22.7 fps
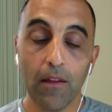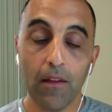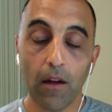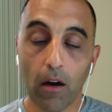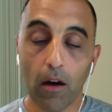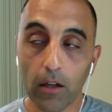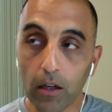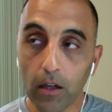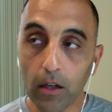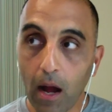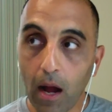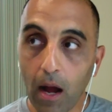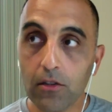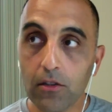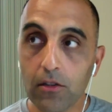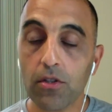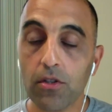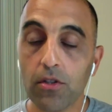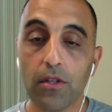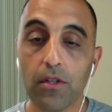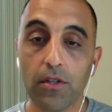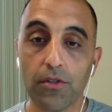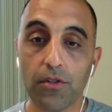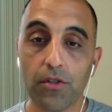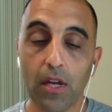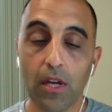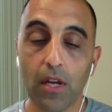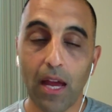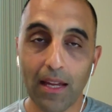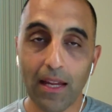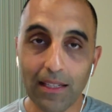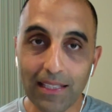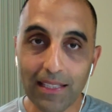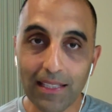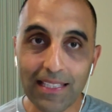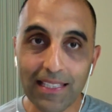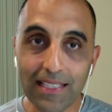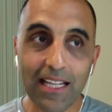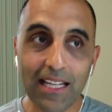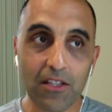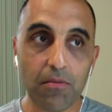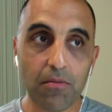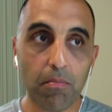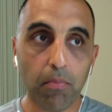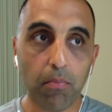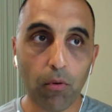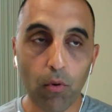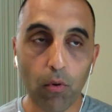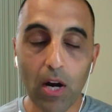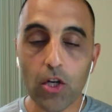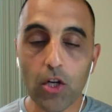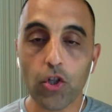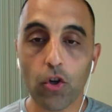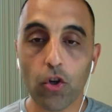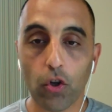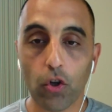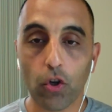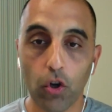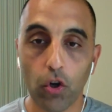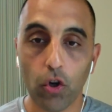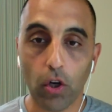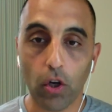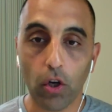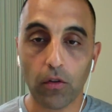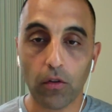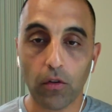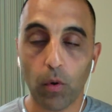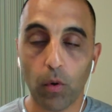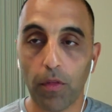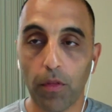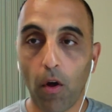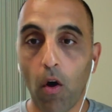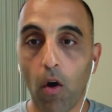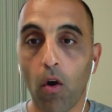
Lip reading: Our consciousness gets pressure cooked with